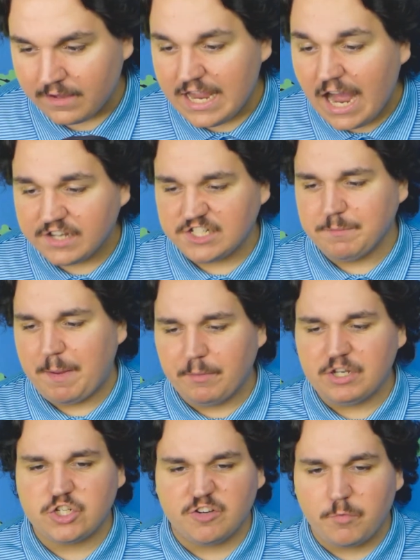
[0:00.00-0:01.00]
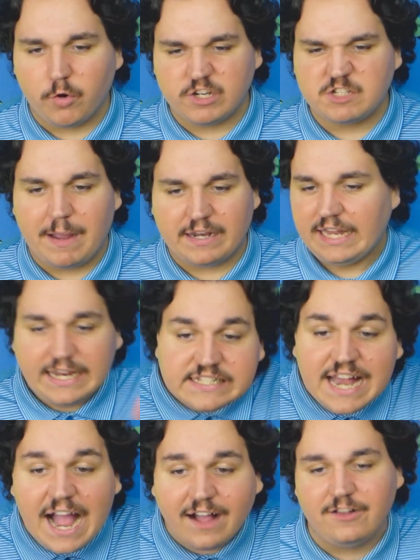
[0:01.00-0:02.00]
Yeah, some people deserve more respect.
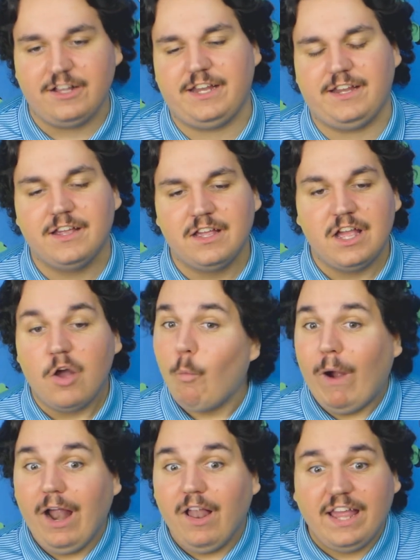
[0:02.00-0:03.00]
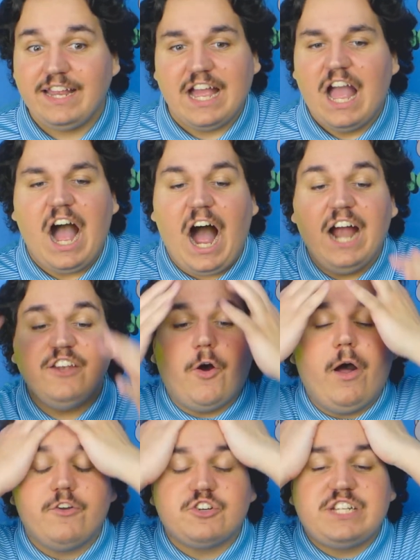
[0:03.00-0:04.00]
Exactly. What? Like, I
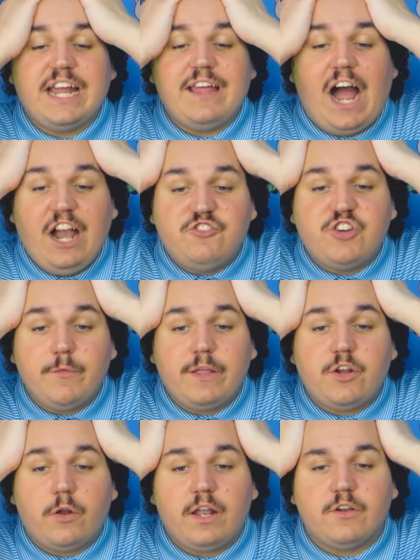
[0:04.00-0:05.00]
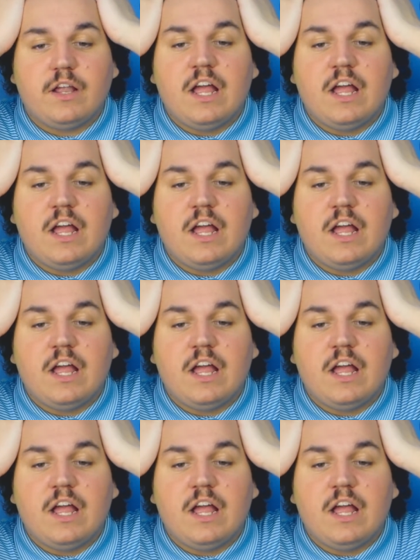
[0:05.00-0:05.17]
don't understand. I genuinely don't